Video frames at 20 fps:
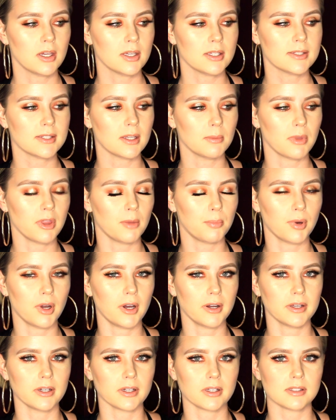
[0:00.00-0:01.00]
some of the
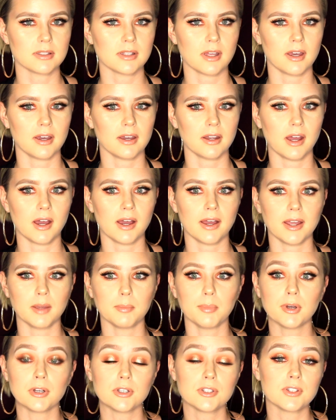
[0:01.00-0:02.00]
products that I
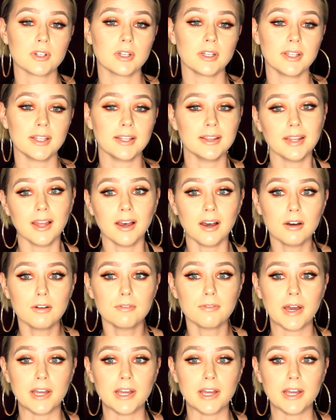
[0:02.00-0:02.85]
personally love.